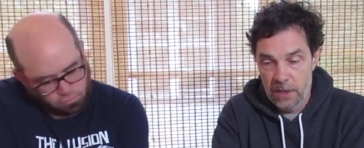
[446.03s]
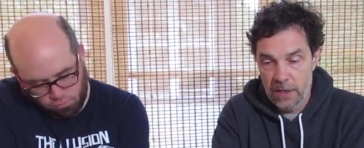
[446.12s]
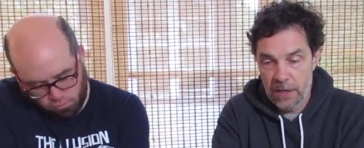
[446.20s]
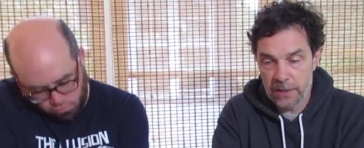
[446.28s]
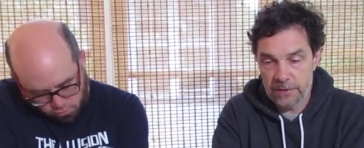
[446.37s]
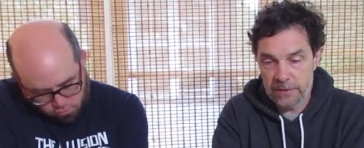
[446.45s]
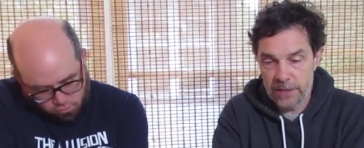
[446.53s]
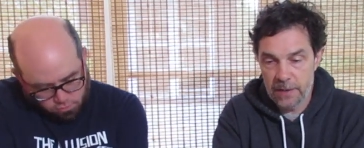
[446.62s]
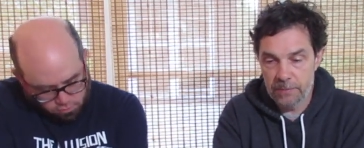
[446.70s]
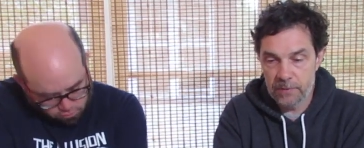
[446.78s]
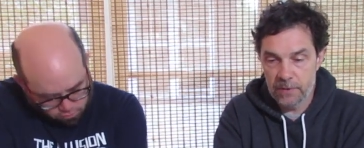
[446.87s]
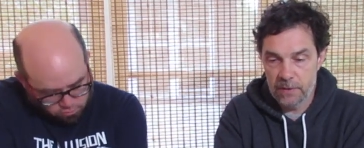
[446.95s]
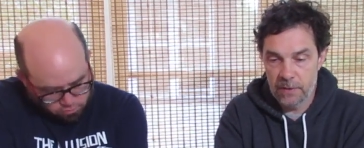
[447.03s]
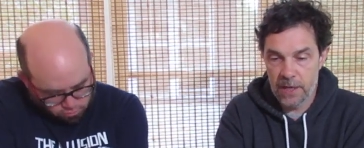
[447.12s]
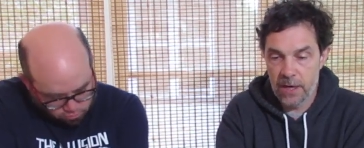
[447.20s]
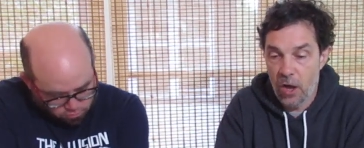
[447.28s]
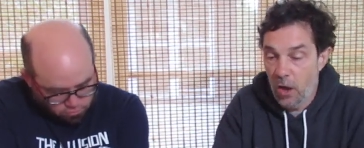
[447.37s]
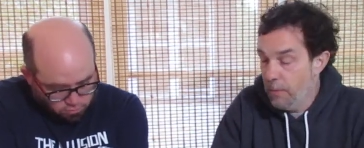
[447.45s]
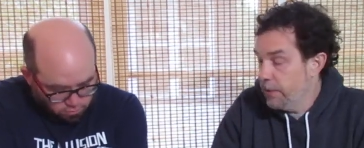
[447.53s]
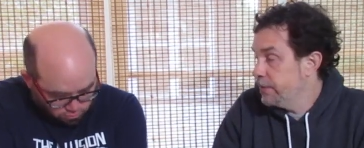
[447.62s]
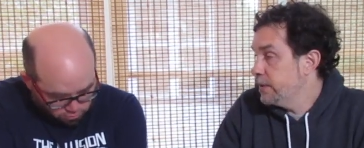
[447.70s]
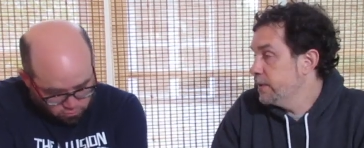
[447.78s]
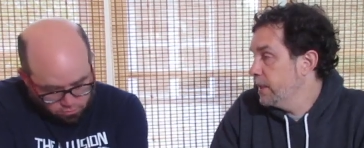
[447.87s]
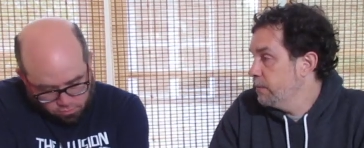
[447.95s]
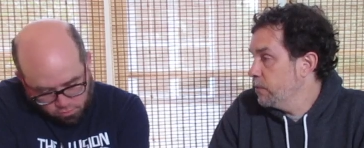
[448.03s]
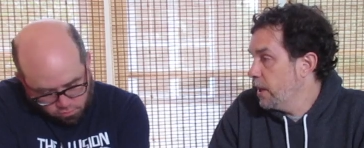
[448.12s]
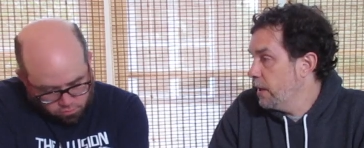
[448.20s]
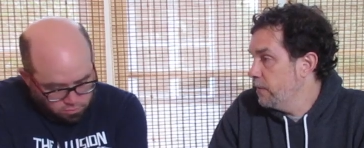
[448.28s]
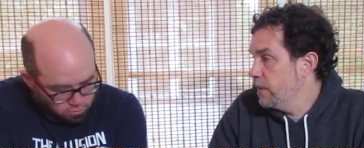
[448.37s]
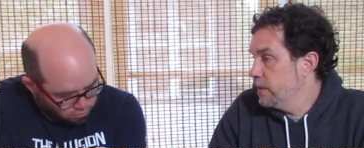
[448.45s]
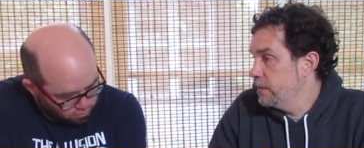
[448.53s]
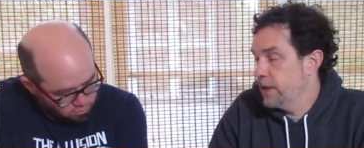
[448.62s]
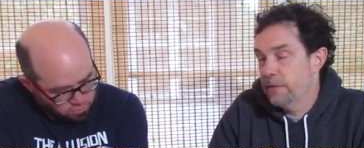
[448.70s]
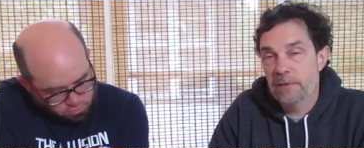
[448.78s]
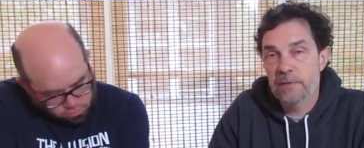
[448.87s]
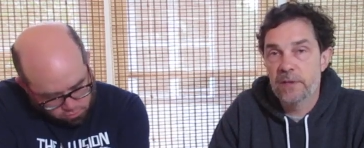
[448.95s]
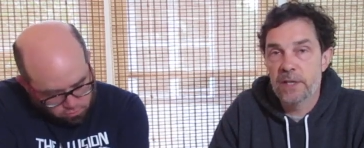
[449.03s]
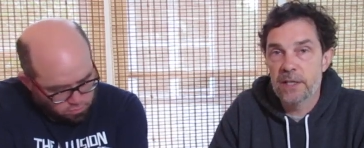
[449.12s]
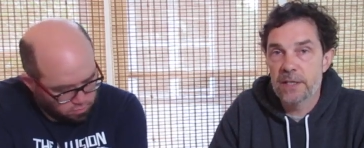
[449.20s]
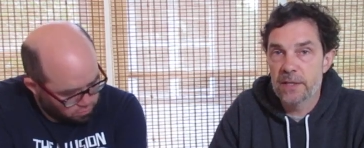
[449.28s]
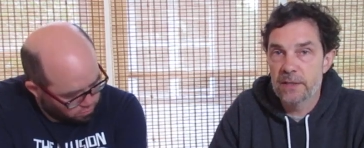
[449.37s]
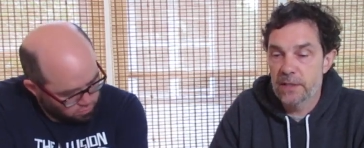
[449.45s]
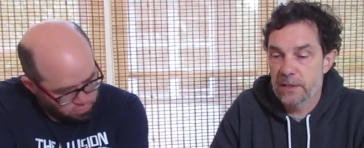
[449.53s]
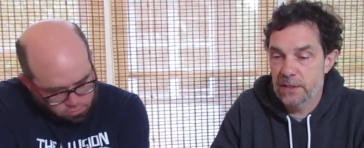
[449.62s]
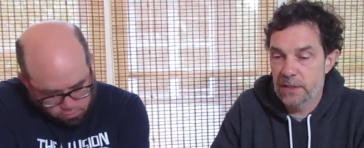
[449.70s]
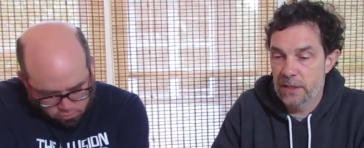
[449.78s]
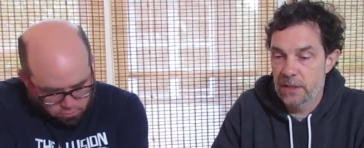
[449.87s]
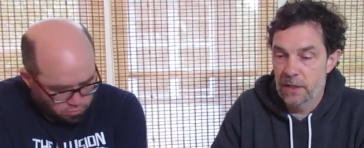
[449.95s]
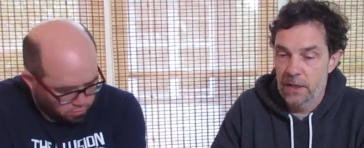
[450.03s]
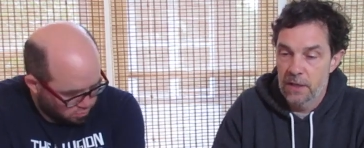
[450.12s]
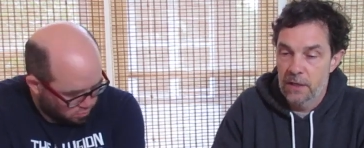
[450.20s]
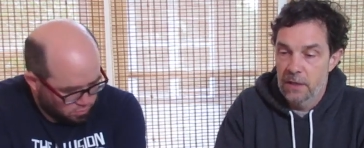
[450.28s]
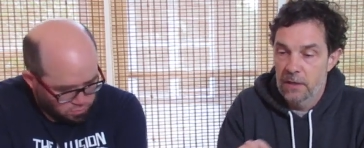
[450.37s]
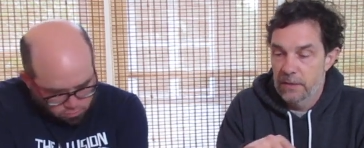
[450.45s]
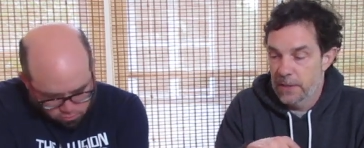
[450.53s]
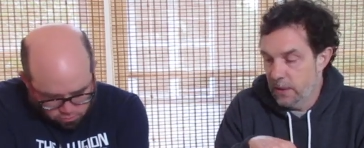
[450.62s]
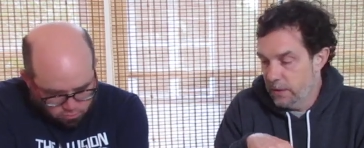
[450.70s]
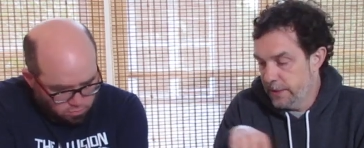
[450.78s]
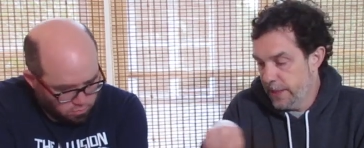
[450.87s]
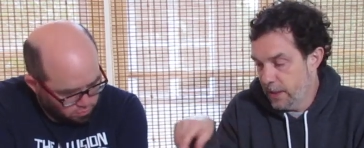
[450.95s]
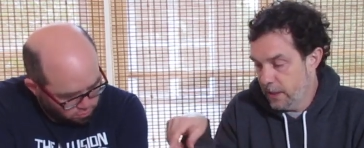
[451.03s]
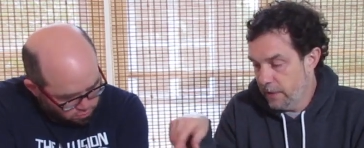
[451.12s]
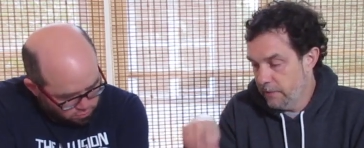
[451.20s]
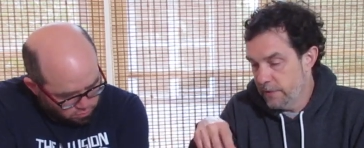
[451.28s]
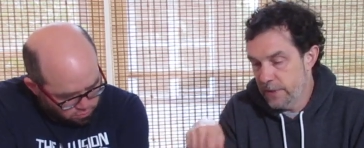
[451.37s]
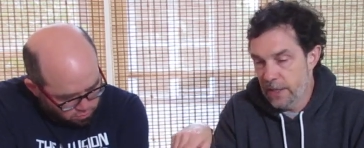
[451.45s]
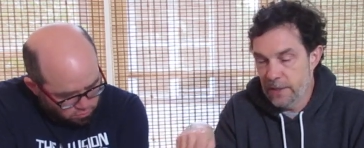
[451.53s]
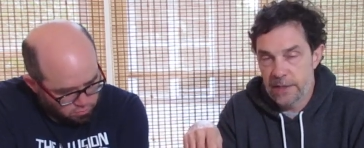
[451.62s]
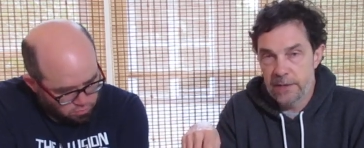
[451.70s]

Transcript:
Speaker 1: except, and almost the same gravities, 1059, 1060, down to 10, 11, 10,